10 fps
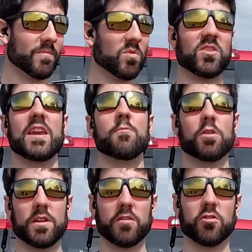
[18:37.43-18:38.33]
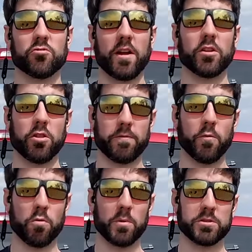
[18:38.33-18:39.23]
see what it is you're trying to look
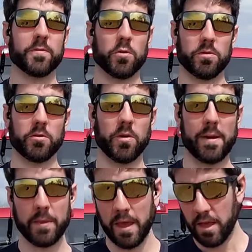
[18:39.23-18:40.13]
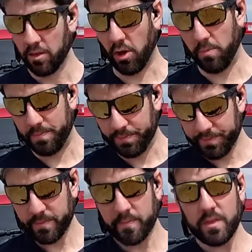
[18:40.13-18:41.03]
for much further, right? So
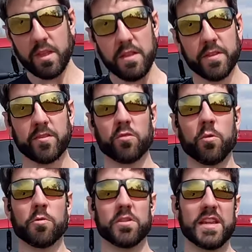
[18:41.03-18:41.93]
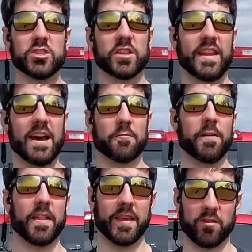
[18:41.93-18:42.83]
this is where we're niching down
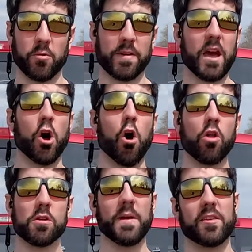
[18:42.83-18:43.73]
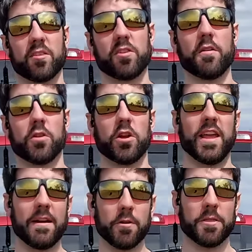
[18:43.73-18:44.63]
finally. So we got all our bases covered
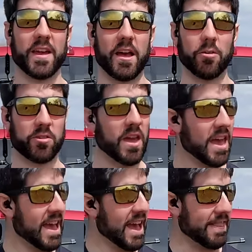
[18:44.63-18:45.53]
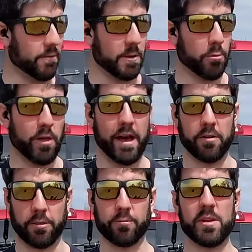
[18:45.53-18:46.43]
on everything else. And then we pull
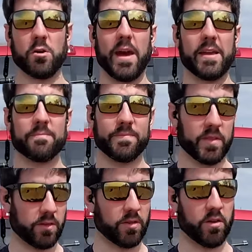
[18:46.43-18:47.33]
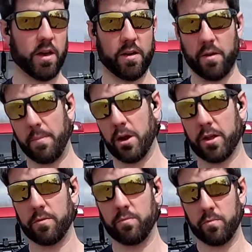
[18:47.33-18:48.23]
out a 308. This is a
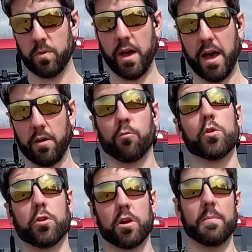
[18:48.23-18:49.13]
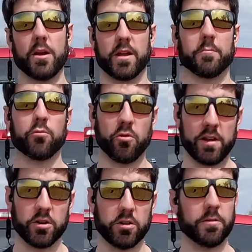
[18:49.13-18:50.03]
American, uh, a Ruger American
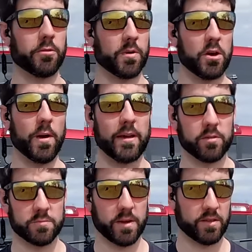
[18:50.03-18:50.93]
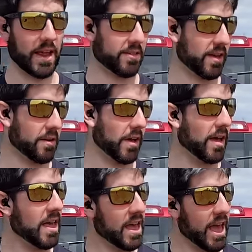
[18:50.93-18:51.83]
Predator in 308, which means it has kind of
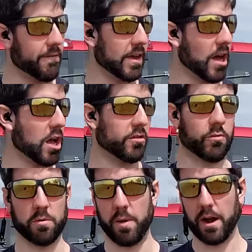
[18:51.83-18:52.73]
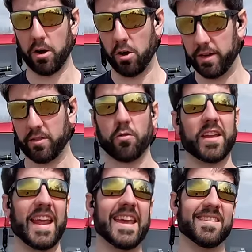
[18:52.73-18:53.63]
a heavy contour barrel, and it's
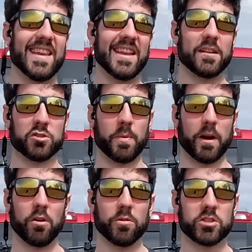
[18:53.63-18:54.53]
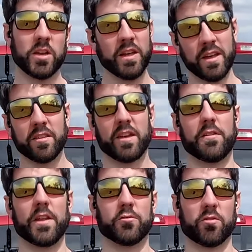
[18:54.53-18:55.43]
only an 18 inch barrel, which is kind
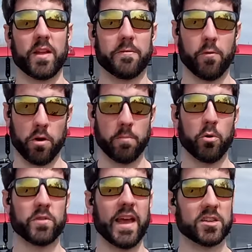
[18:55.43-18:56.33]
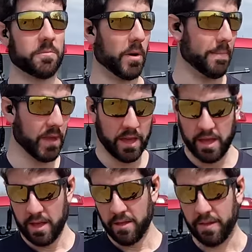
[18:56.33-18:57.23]
of interesting for a bolt action. But
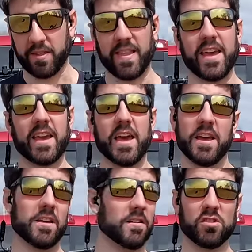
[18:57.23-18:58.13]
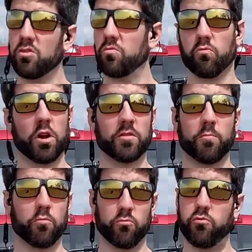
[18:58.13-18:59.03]
this thing runs
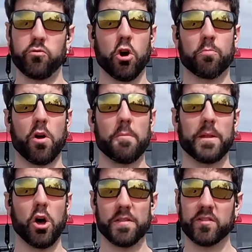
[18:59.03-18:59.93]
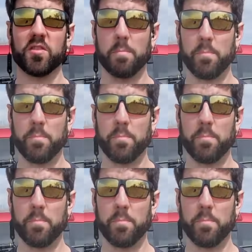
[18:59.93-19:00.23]
no problem at all. And this is a